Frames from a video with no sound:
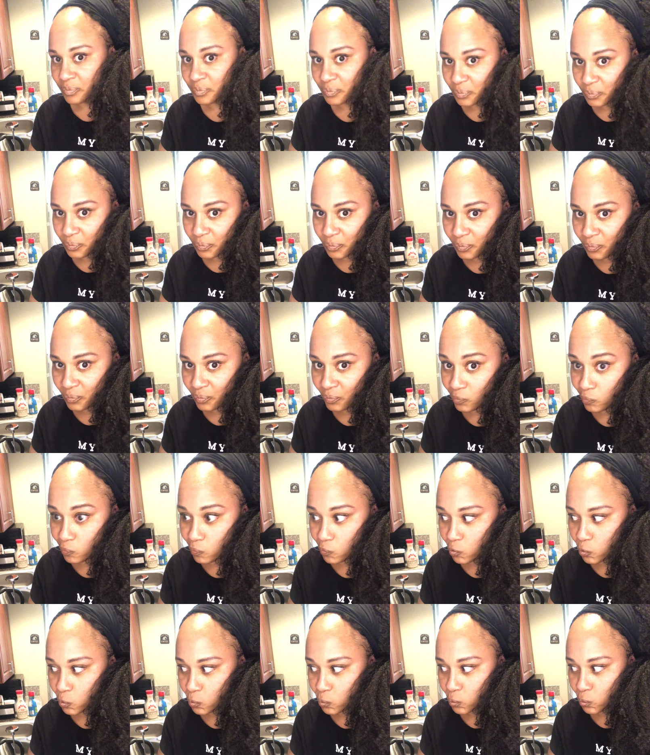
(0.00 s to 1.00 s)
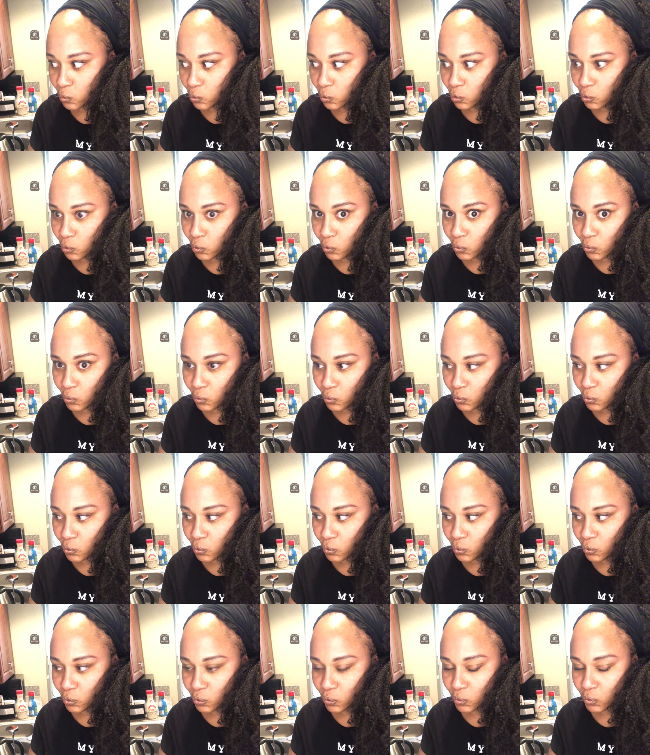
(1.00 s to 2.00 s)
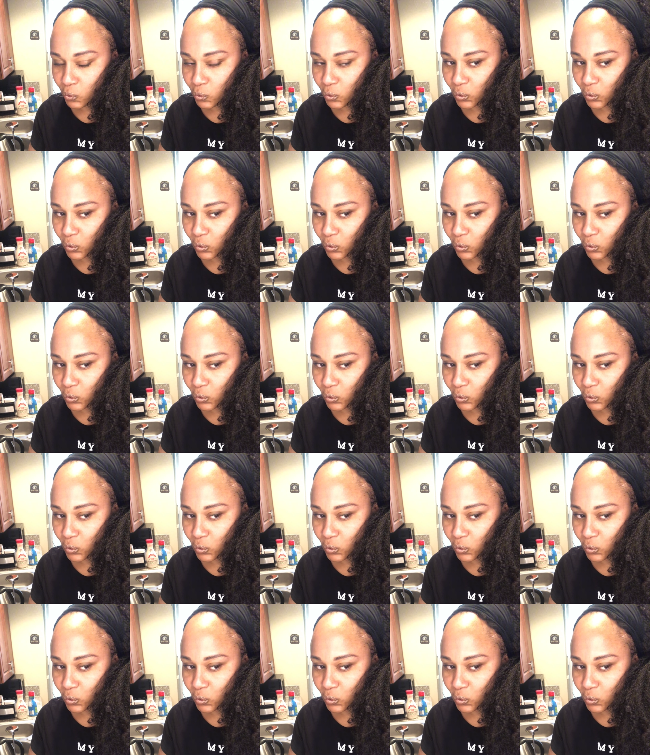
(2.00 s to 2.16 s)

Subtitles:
[no speech]